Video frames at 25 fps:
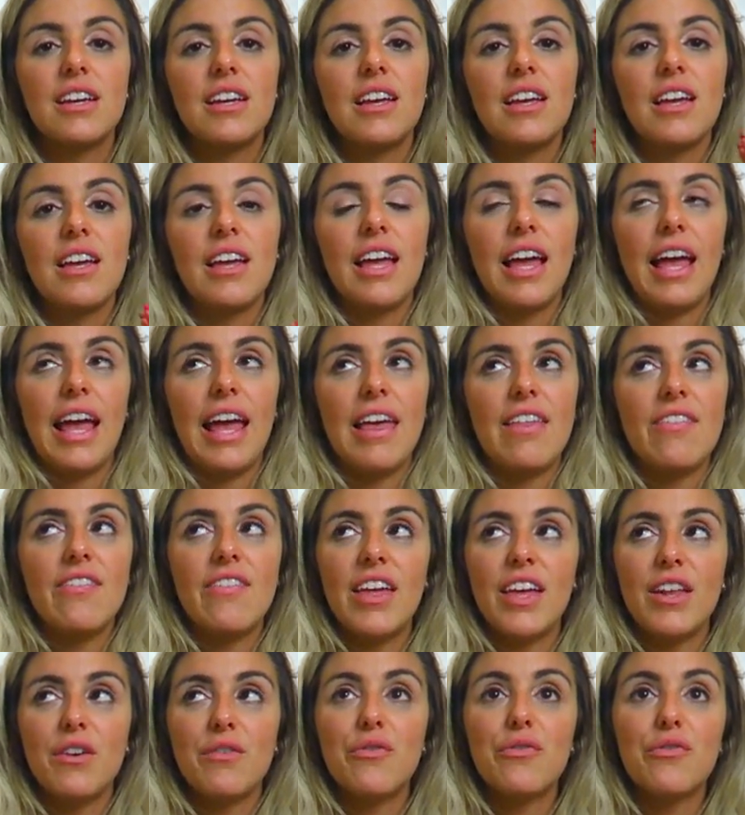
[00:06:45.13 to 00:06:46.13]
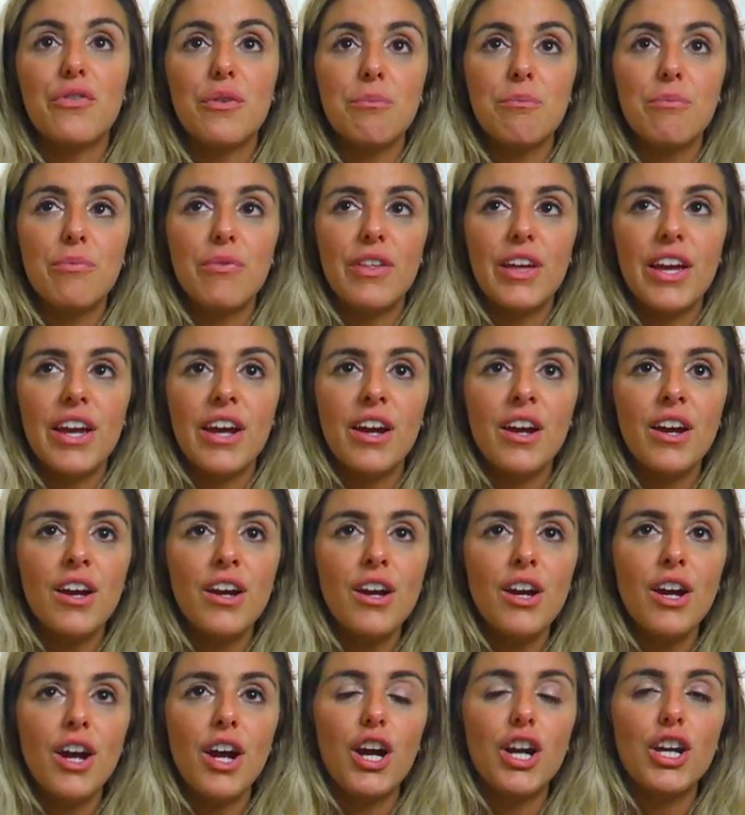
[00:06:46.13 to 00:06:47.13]
and then from
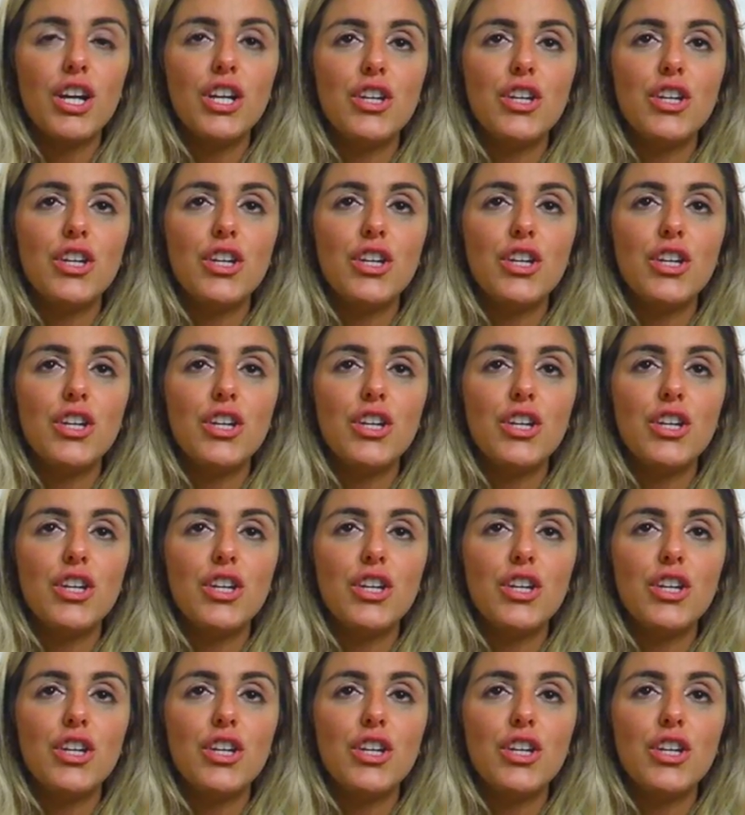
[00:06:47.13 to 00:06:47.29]
there,